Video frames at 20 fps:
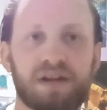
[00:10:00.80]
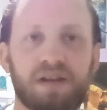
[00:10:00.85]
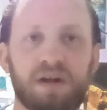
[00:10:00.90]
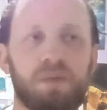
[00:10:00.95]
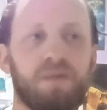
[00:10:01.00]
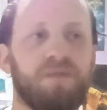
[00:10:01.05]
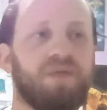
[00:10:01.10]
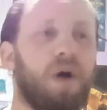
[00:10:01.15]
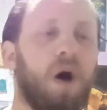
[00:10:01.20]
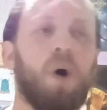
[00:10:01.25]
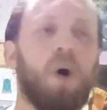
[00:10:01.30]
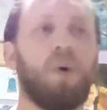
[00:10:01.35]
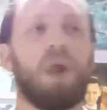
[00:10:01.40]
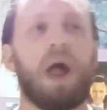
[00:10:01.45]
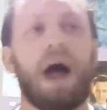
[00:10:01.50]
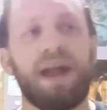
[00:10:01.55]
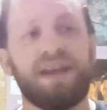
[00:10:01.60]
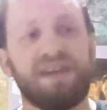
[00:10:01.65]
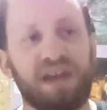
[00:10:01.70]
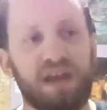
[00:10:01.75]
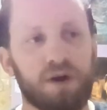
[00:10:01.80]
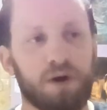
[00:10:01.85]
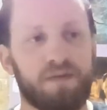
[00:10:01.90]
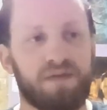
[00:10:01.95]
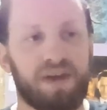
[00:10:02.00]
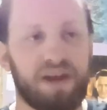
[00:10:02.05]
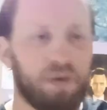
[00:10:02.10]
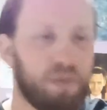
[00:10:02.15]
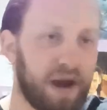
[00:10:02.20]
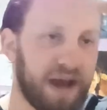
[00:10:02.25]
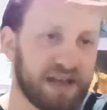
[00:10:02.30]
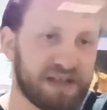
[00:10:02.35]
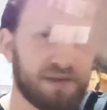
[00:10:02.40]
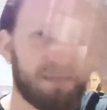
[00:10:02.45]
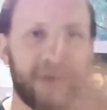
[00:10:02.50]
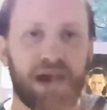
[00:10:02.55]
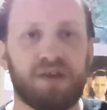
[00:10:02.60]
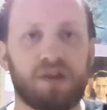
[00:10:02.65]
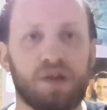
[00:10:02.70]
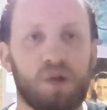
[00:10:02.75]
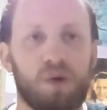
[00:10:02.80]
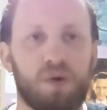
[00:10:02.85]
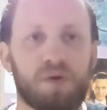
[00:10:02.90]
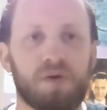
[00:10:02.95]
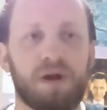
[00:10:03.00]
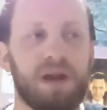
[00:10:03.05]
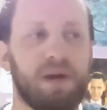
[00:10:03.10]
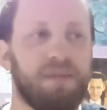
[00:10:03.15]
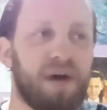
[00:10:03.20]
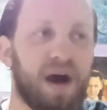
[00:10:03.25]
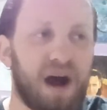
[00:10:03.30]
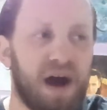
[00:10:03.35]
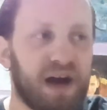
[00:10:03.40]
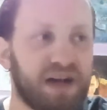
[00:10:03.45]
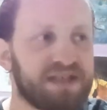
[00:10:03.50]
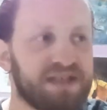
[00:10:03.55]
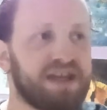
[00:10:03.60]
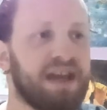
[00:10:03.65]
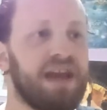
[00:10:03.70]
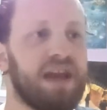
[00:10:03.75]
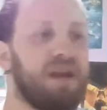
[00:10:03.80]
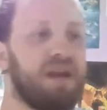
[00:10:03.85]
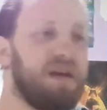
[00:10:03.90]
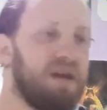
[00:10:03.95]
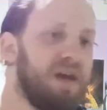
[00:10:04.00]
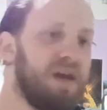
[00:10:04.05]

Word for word: with the whole idea of he wears a Mandalorian mask and